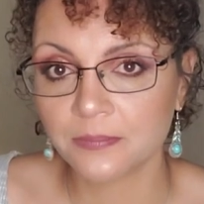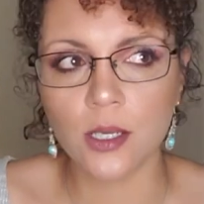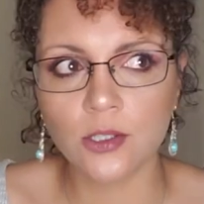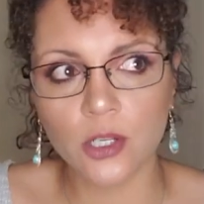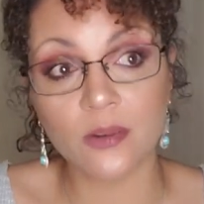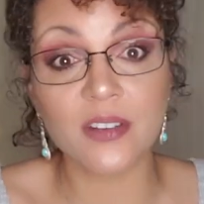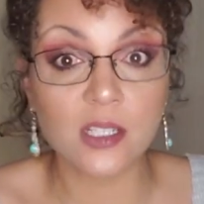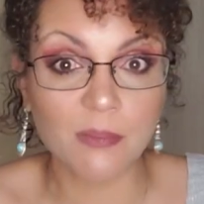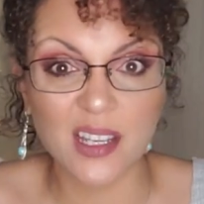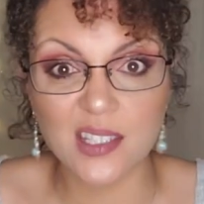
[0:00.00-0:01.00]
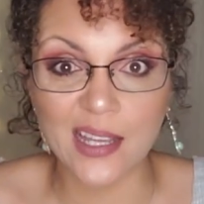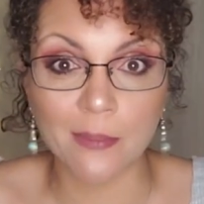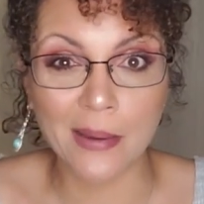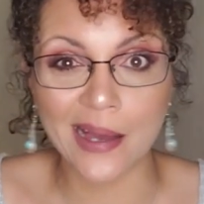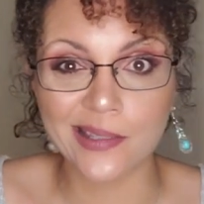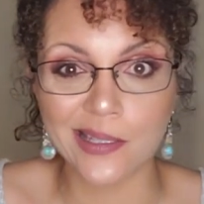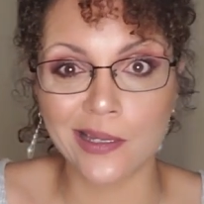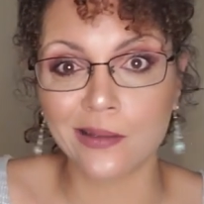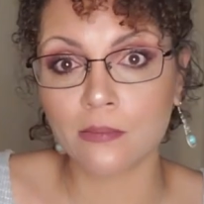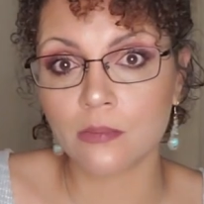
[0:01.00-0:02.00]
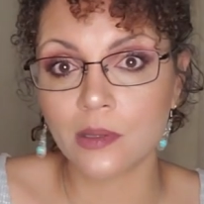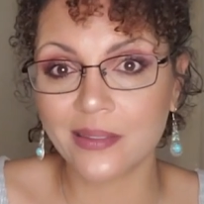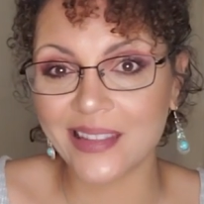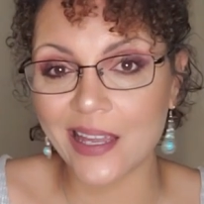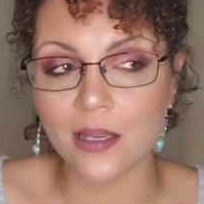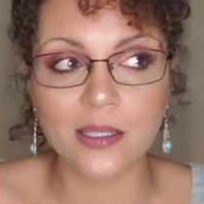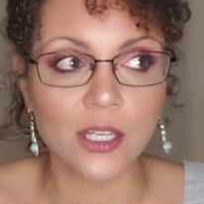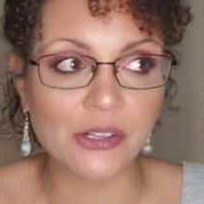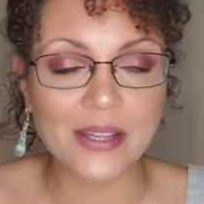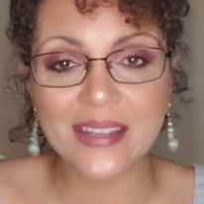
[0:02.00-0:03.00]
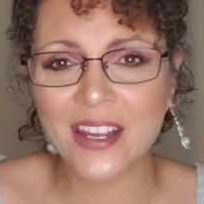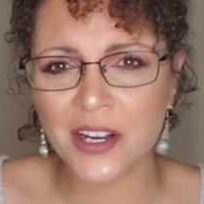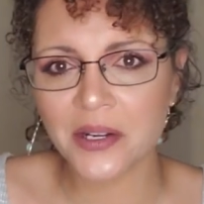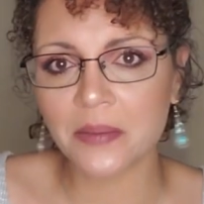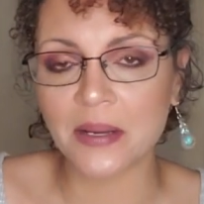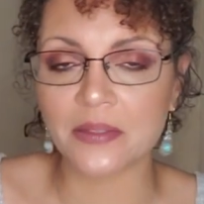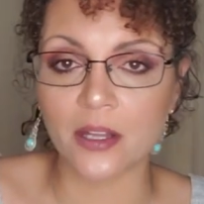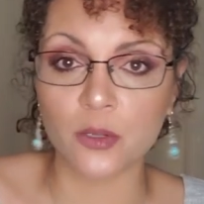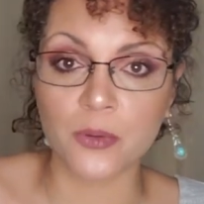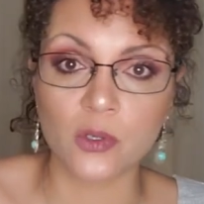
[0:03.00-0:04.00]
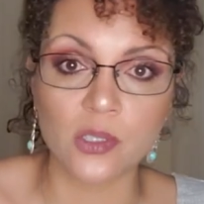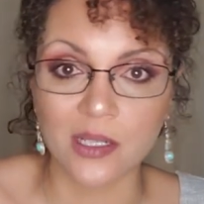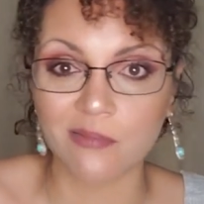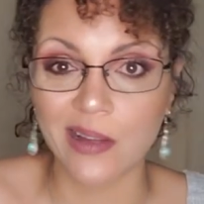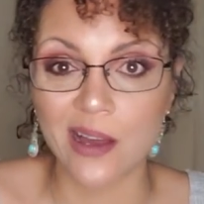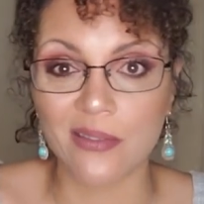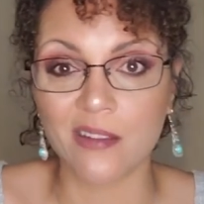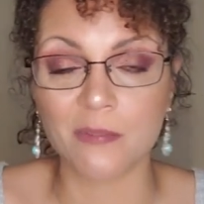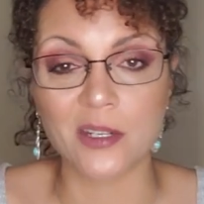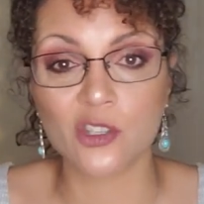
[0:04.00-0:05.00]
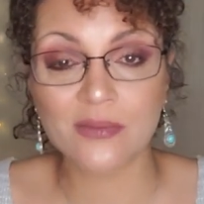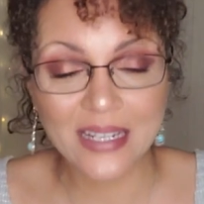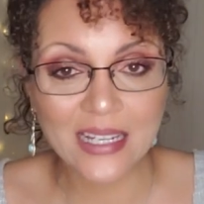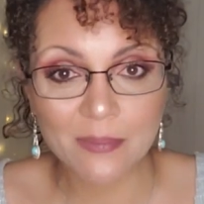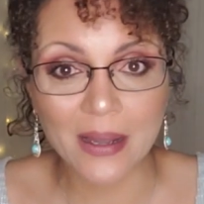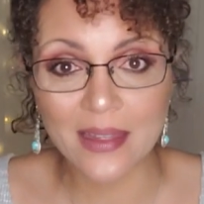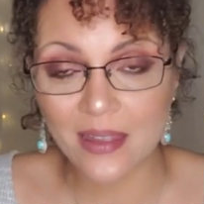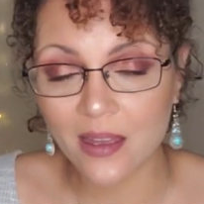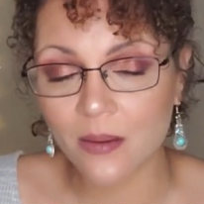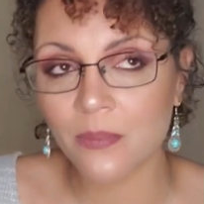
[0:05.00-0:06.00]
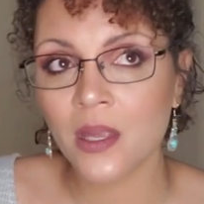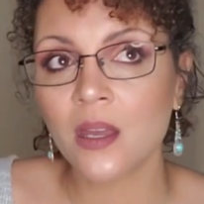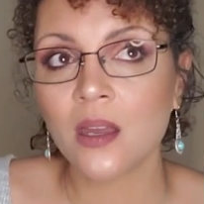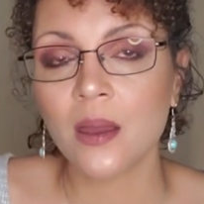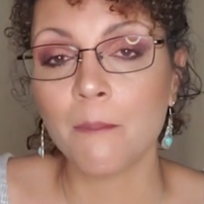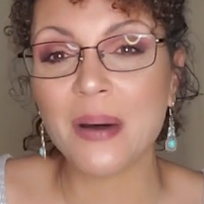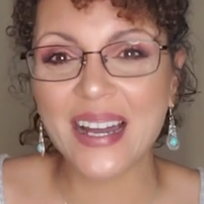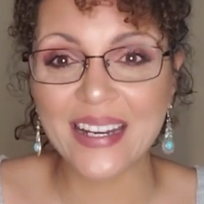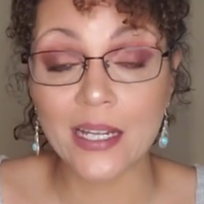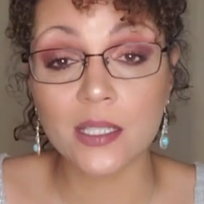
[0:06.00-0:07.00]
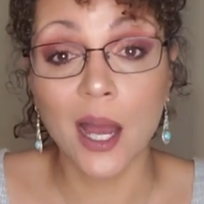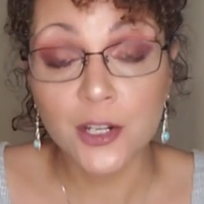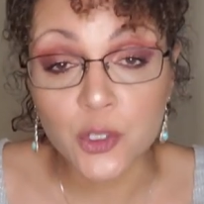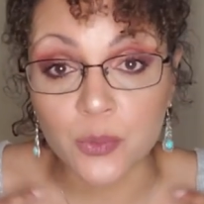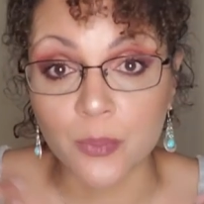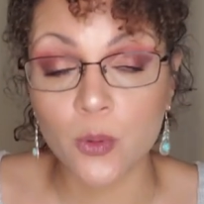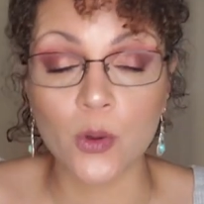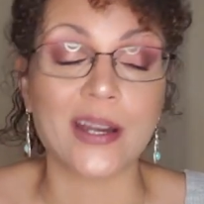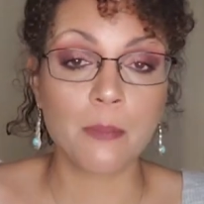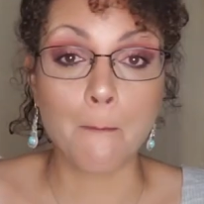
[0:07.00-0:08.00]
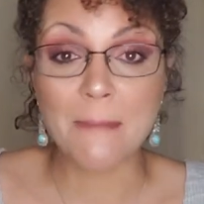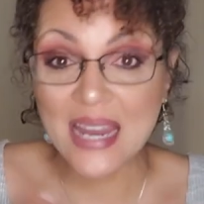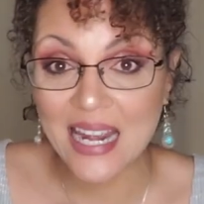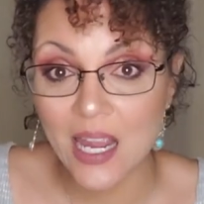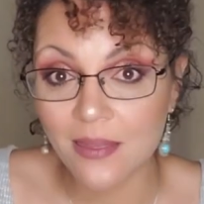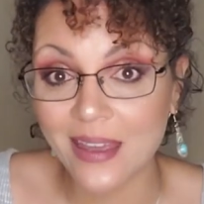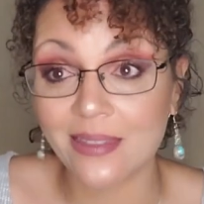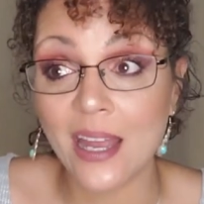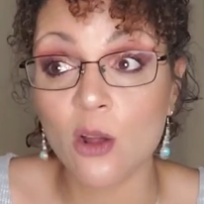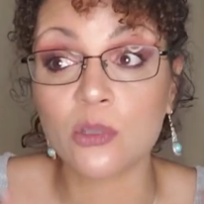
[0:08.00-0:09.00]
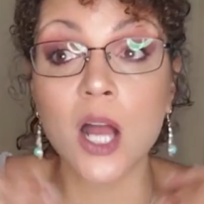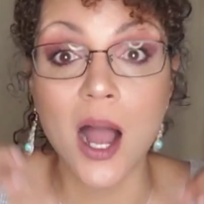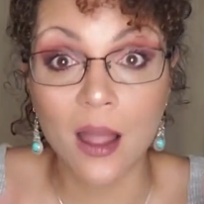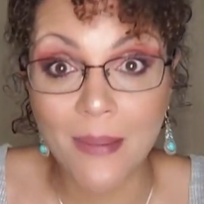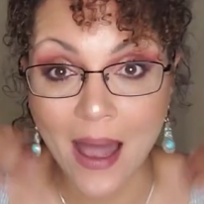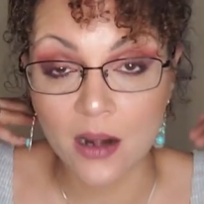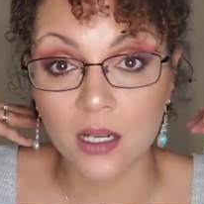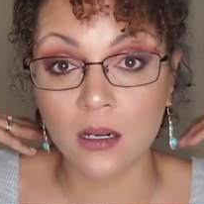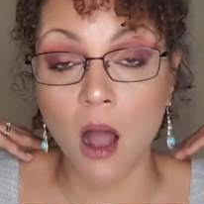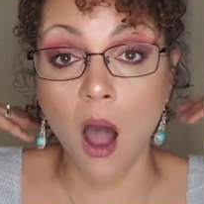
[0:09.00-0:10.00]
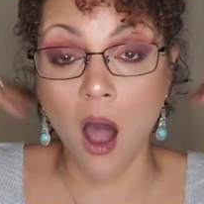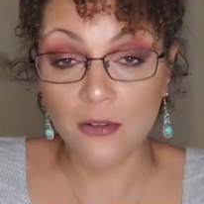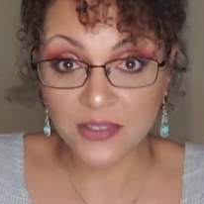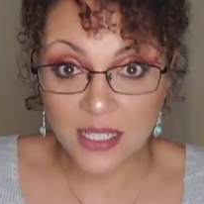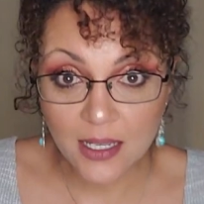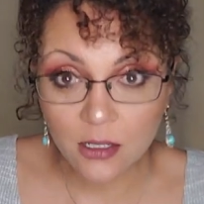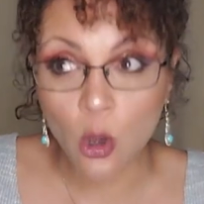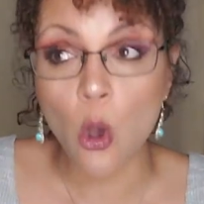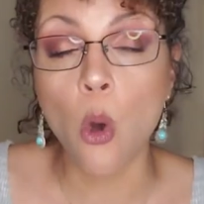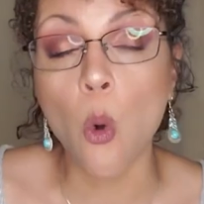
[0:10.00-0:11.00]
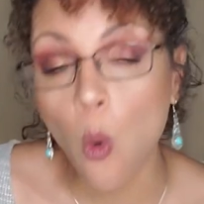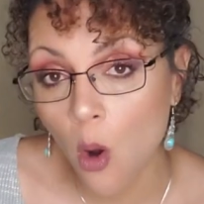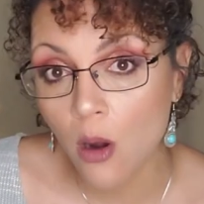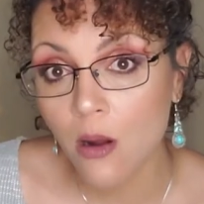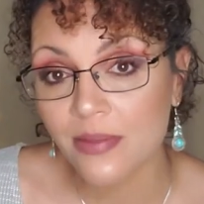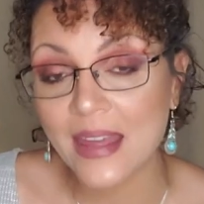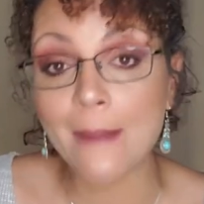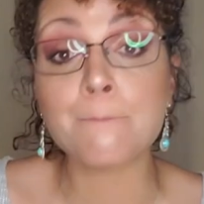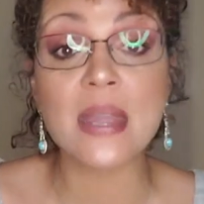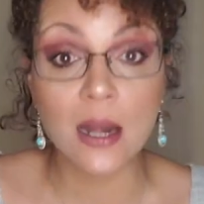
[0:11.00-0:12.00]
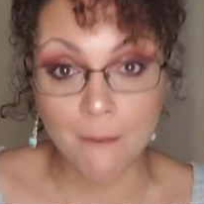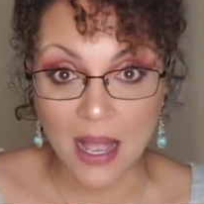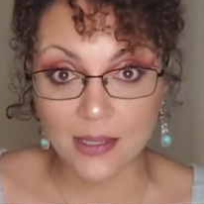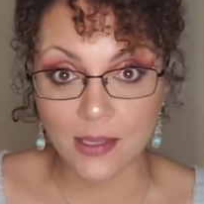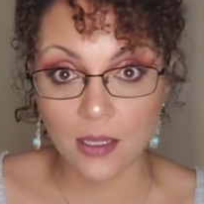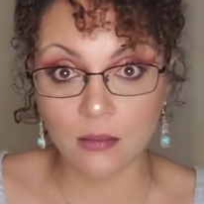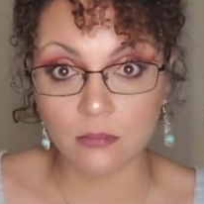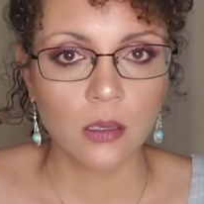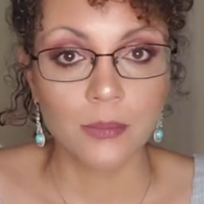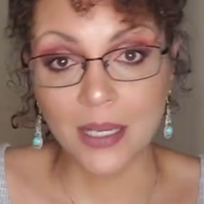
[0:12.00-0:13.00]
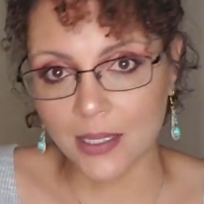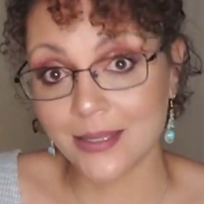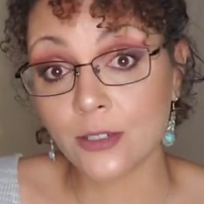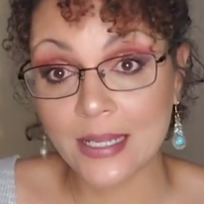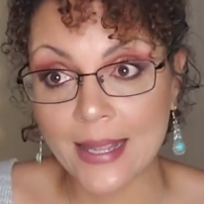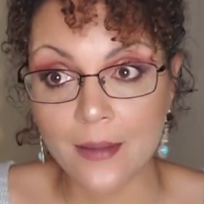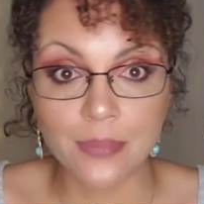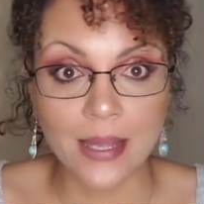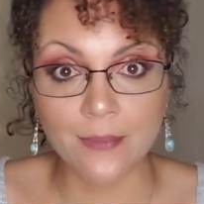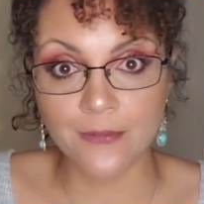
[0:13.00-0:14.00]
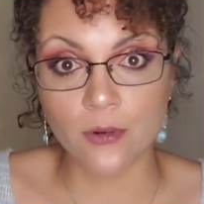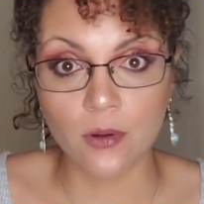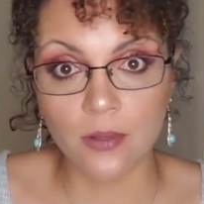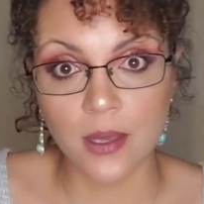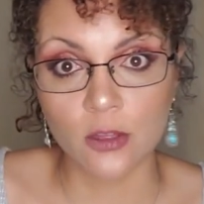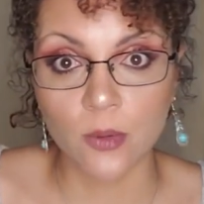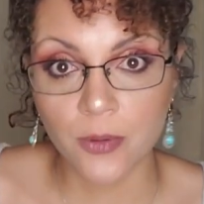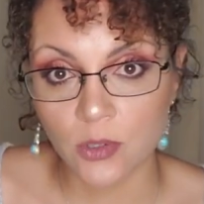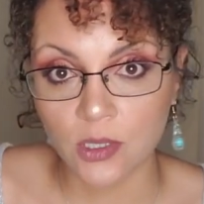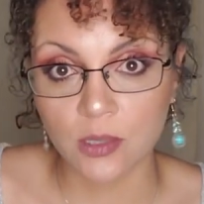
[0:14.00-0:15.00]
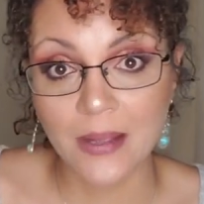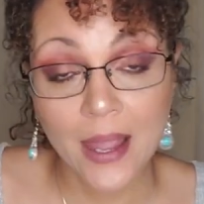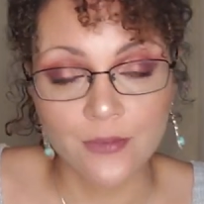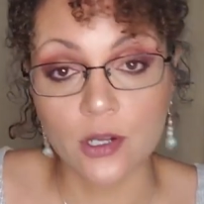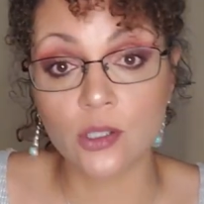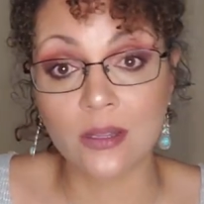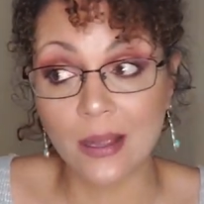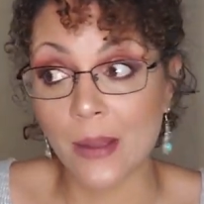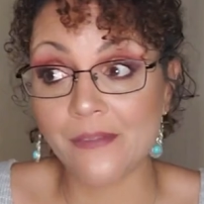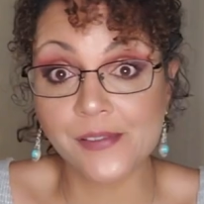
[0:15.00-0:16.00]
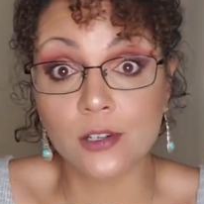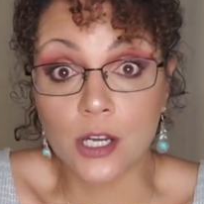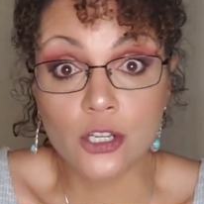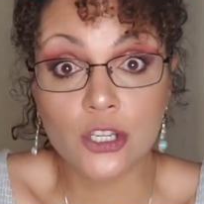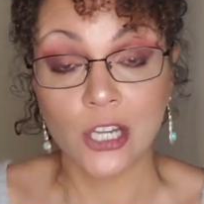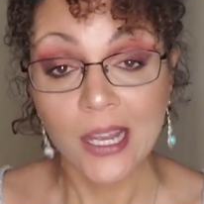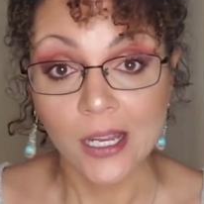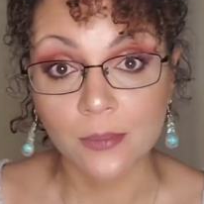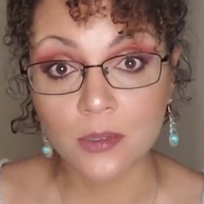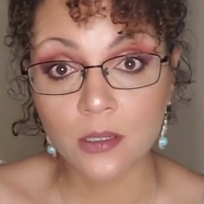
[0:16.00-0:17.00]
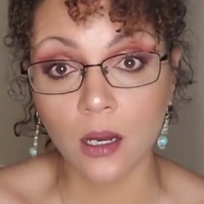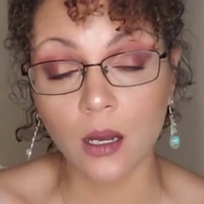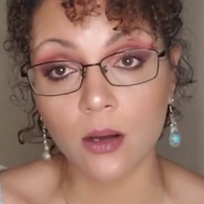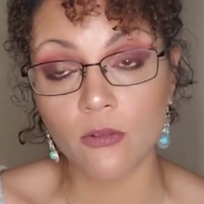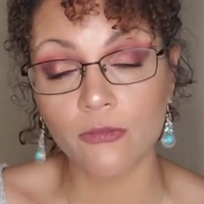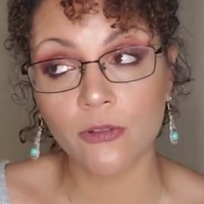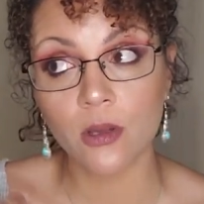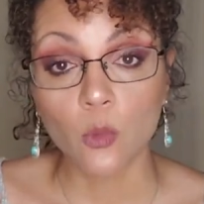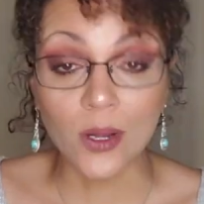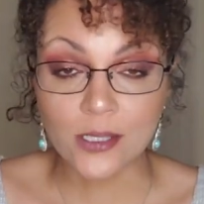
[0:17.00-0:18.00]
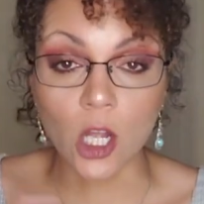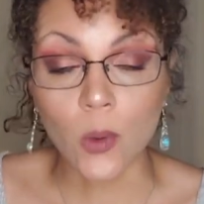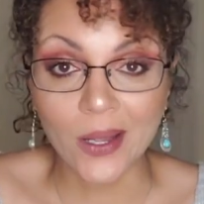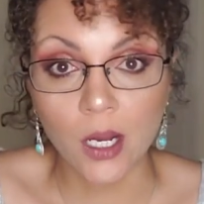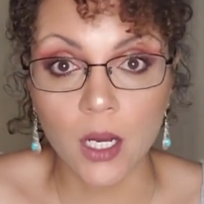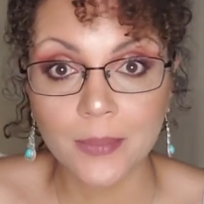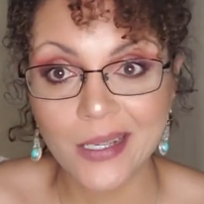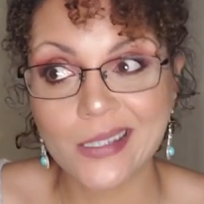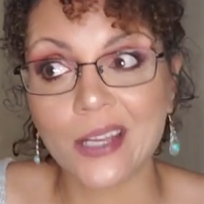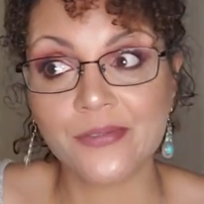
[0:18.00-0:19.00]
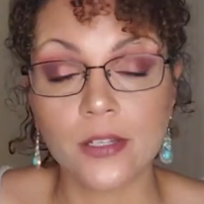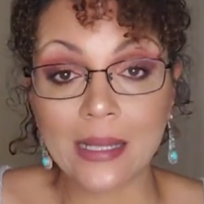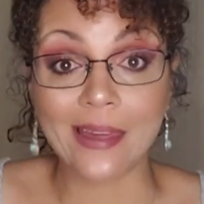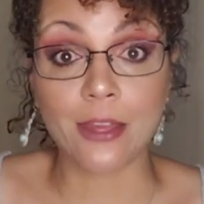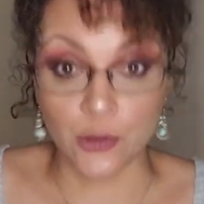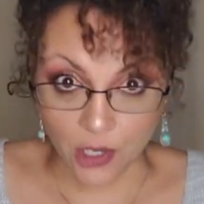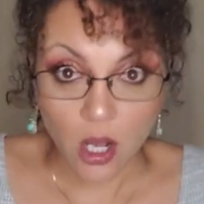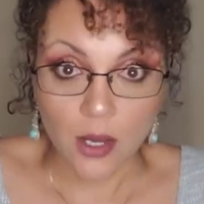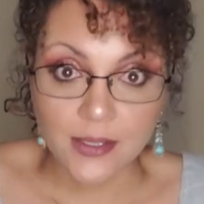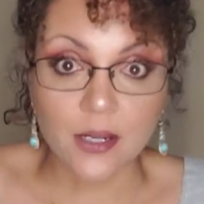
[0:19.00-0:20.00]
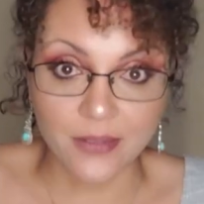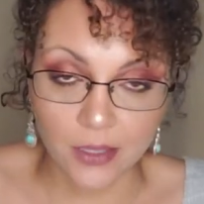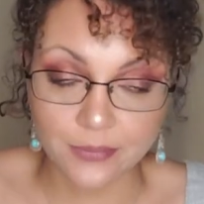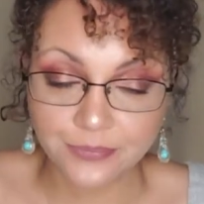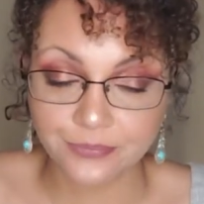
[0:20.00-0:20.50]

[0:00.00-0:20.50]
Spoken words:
And so a victim might say in passing things here and there about the other person and how they've been treated by them, but it's underreported, meaning that they don't talk about it often or they minimize it because they're taking blame for the other person's behavior. And so they might feel ashamed of what's going on because they feel like they're the cause of it.